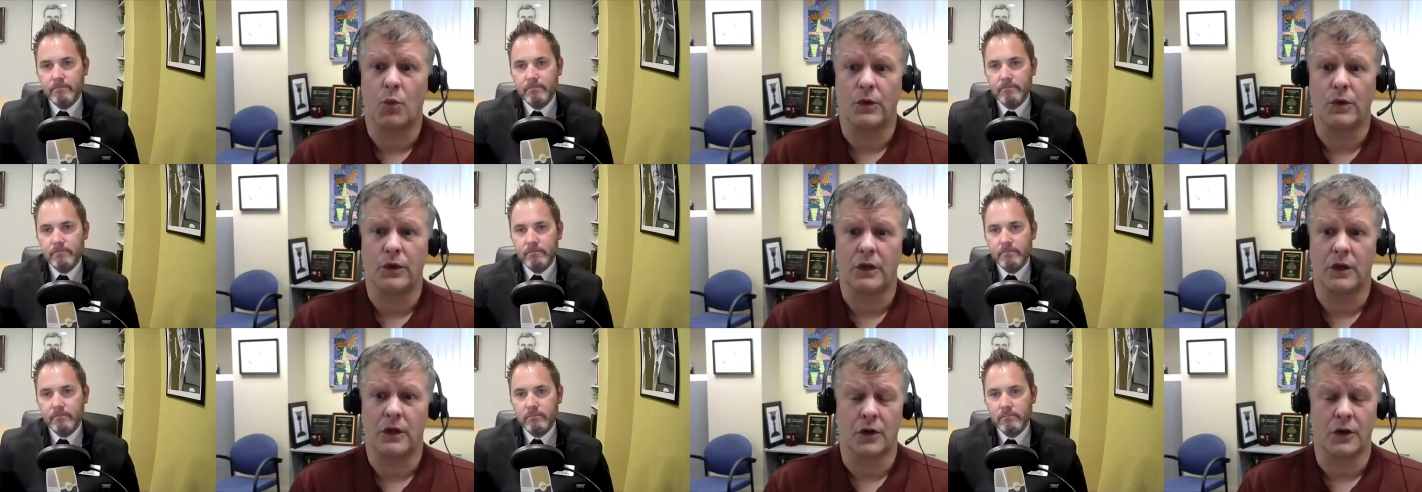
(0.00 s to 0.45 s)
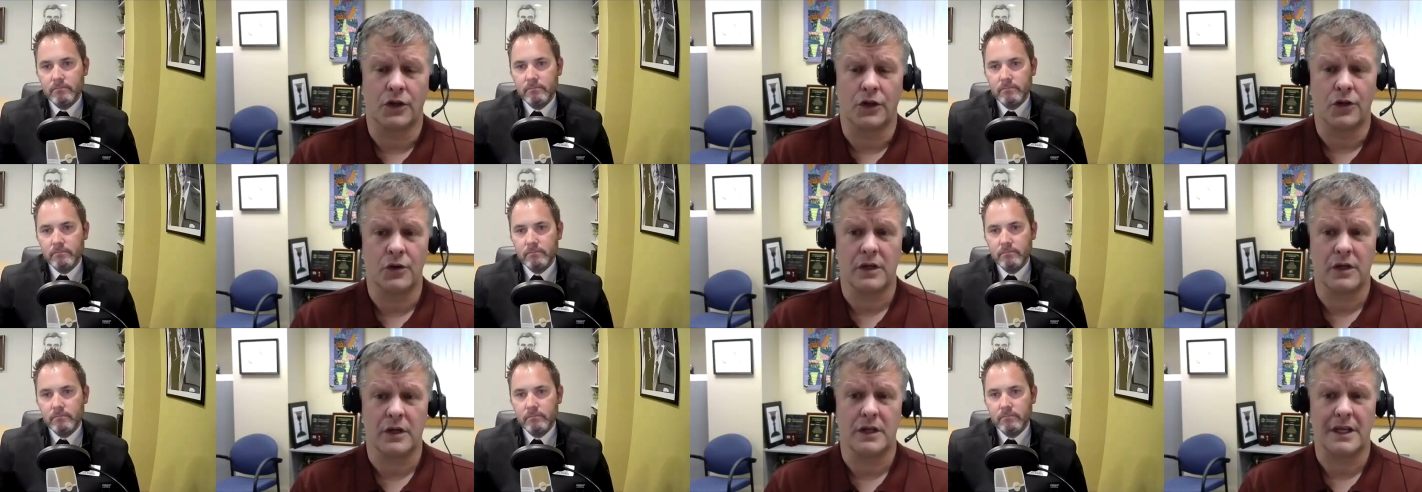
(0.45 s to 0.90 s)
Speaker 1: you know
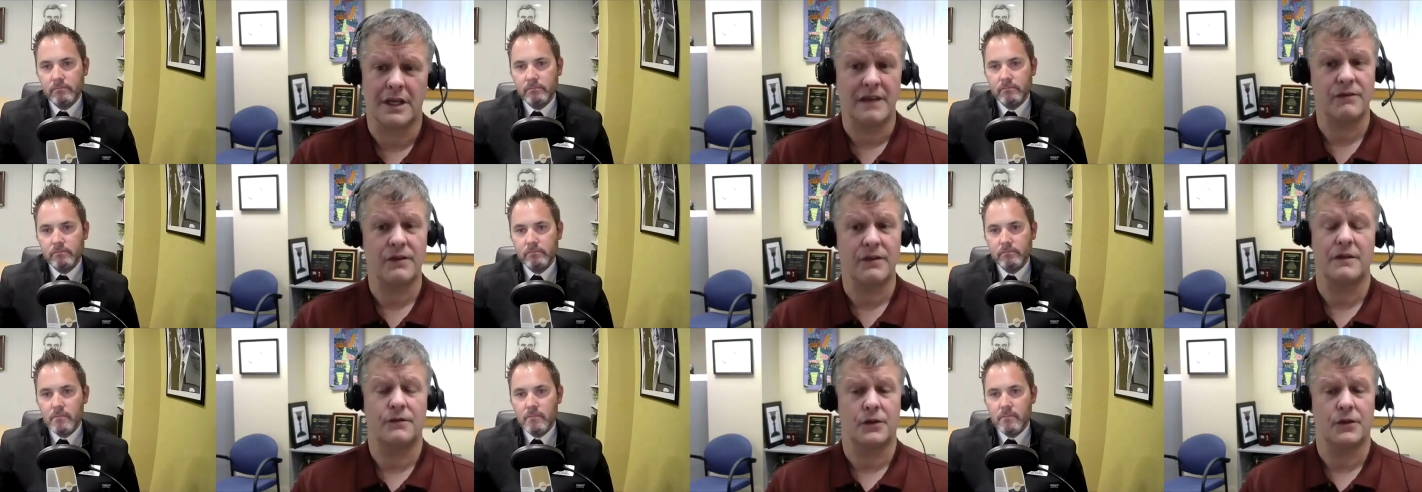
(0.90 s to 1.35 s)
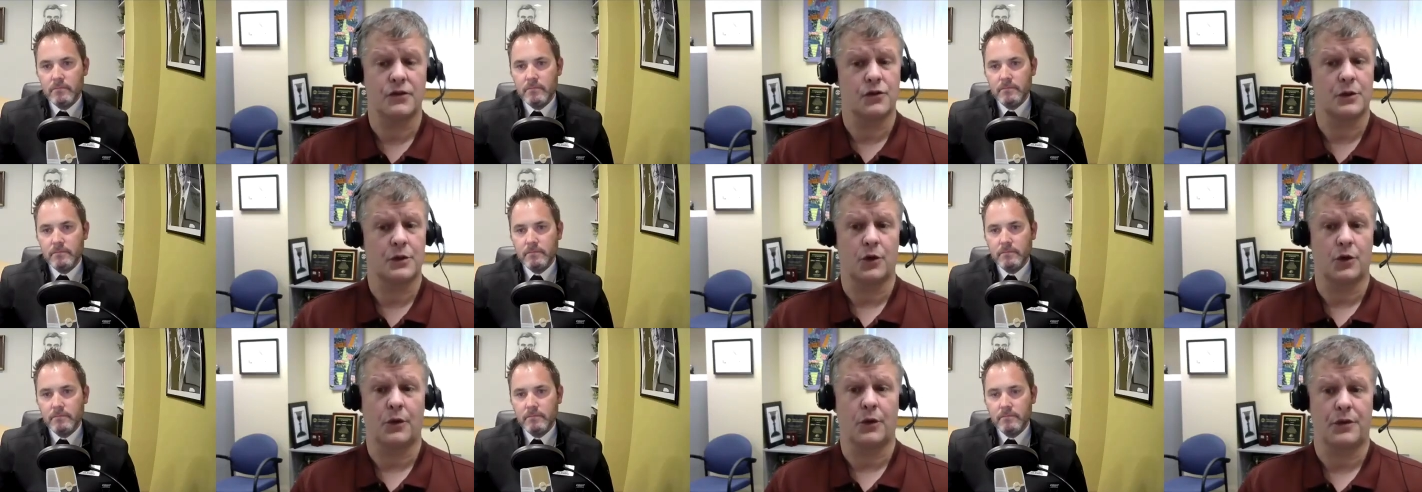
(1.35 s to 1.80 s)
you can even if you're
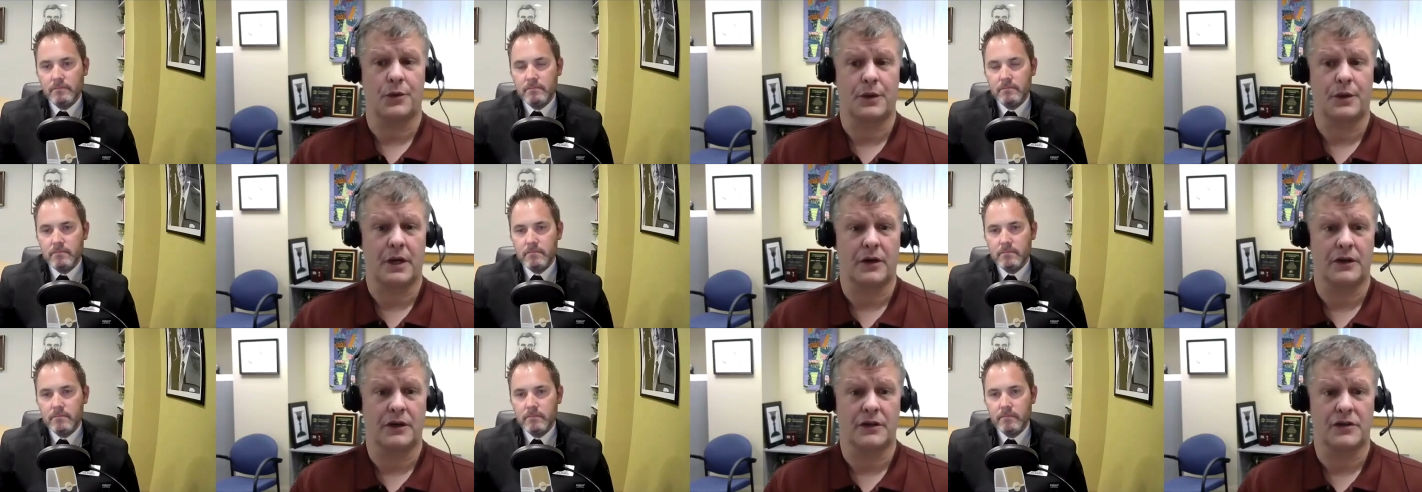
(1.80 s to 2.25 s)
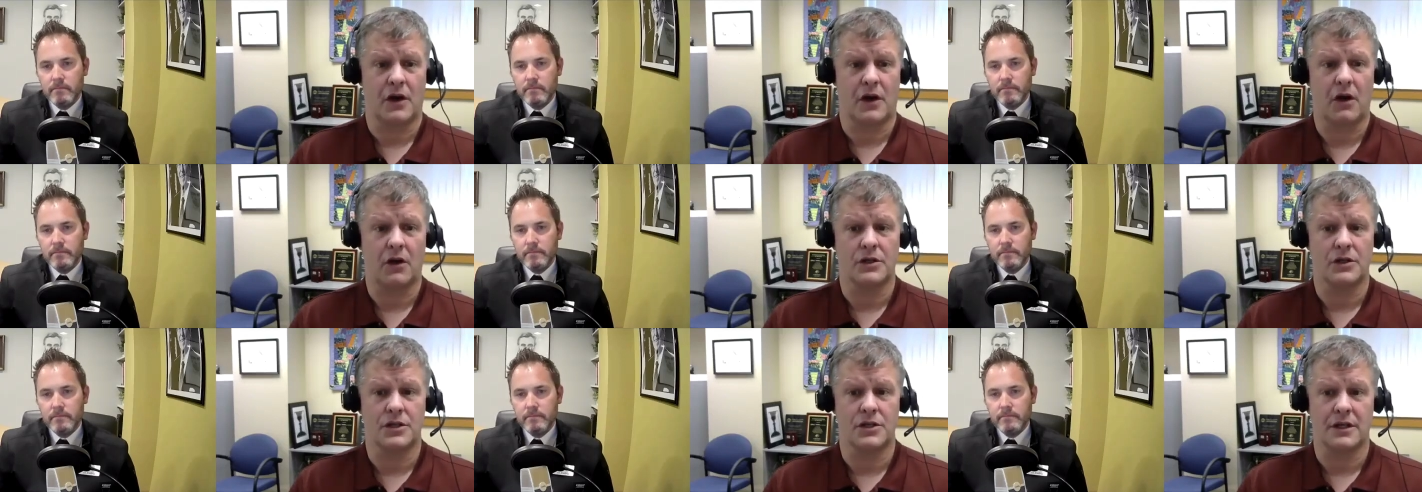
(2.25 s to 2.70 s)
doing
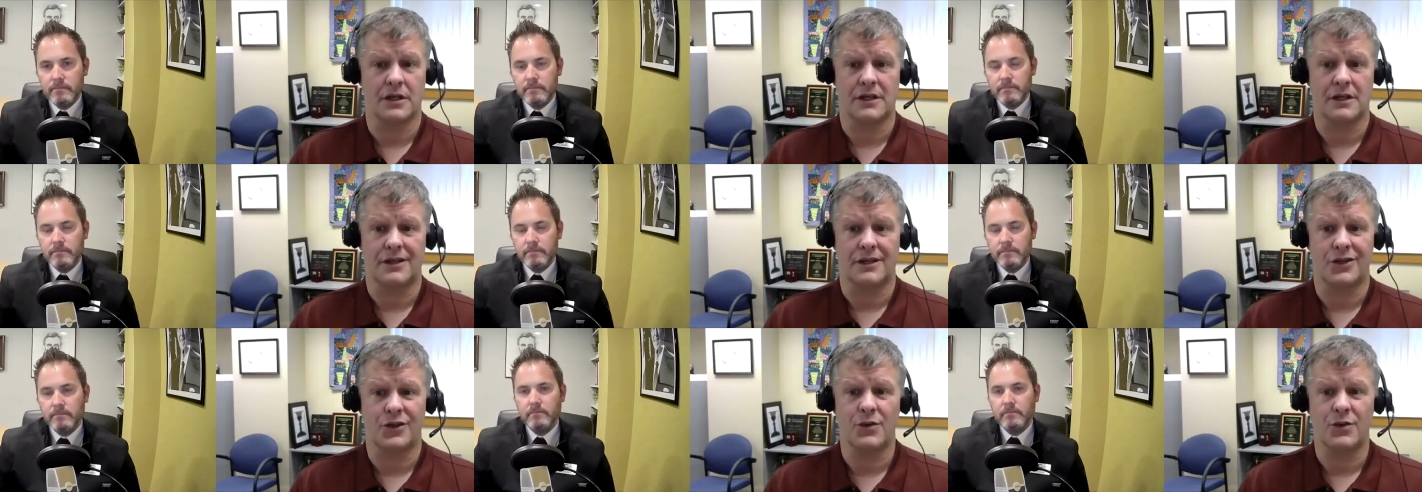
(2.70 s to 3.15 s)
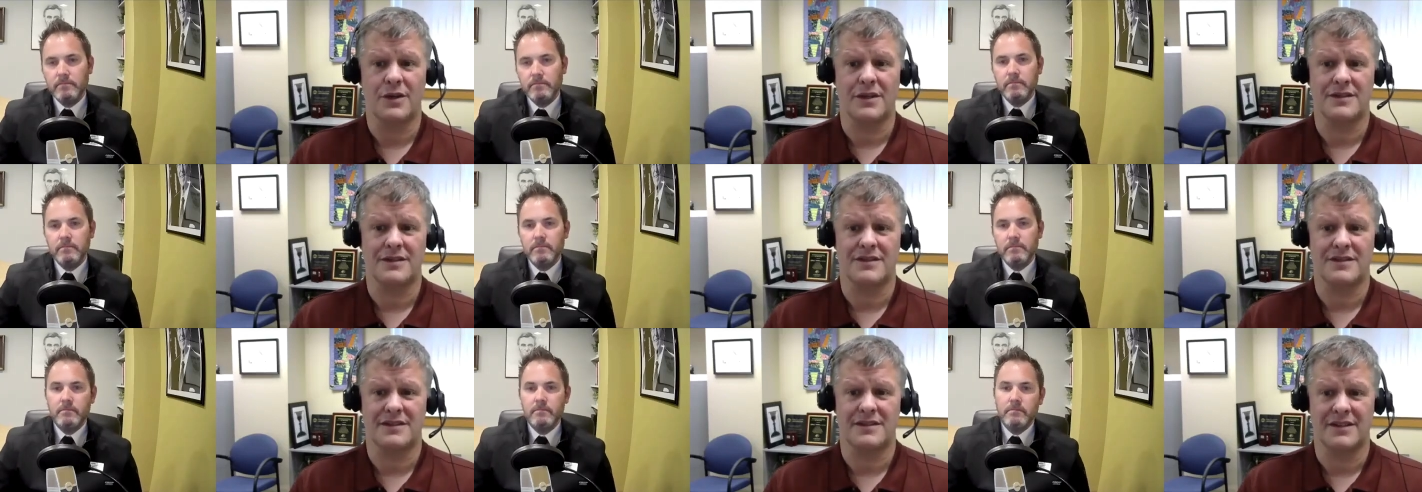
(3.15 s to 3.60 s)
orthokeratology you
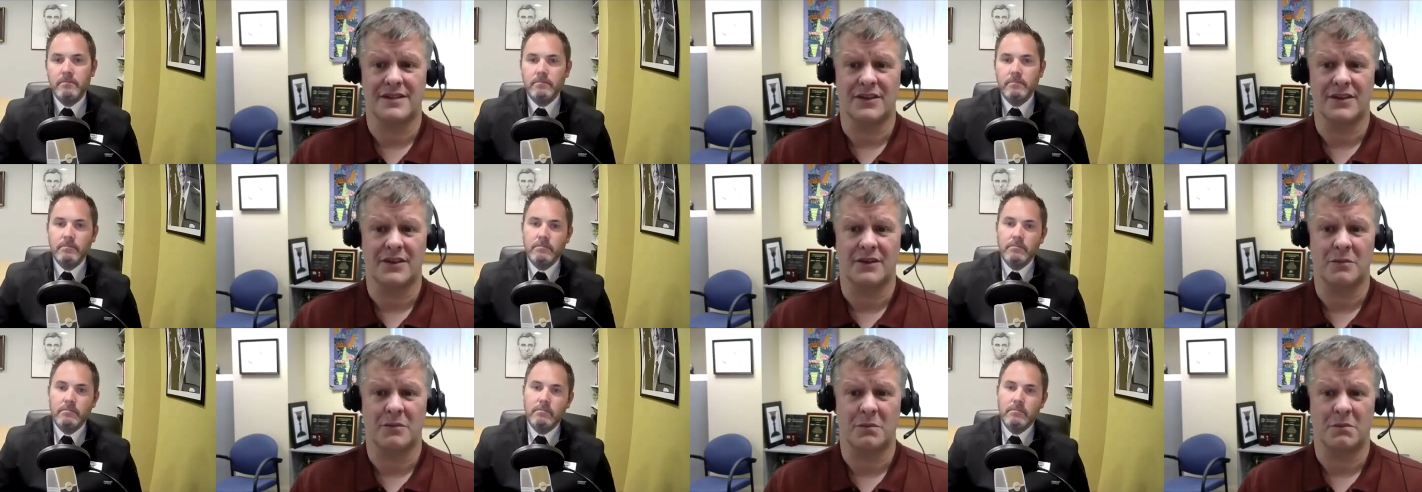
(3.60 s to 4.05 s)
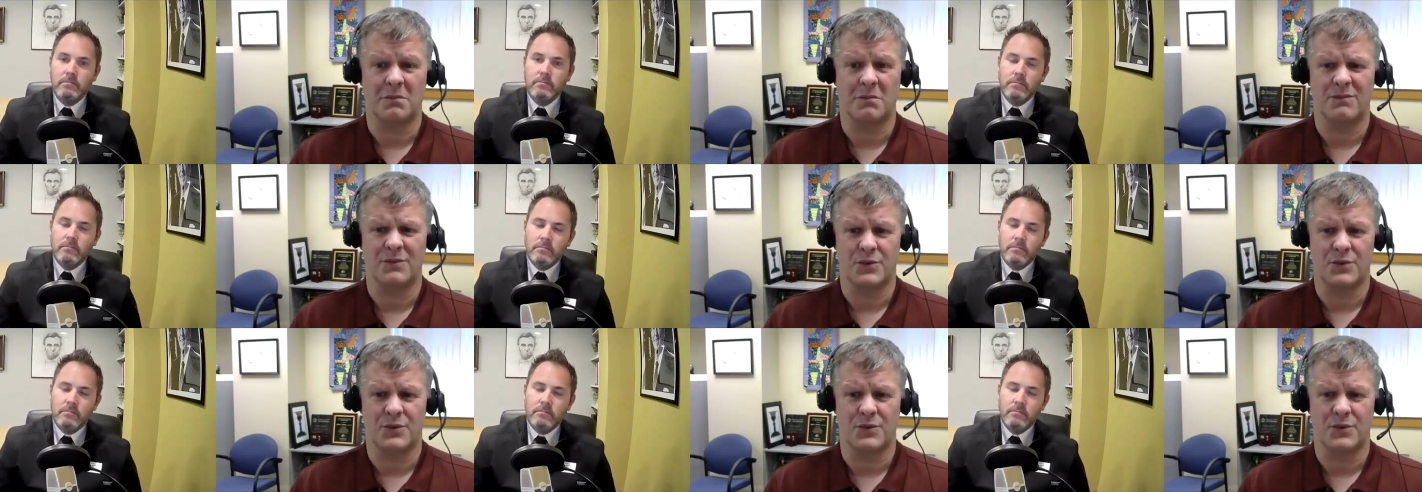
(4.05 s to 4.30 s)
can still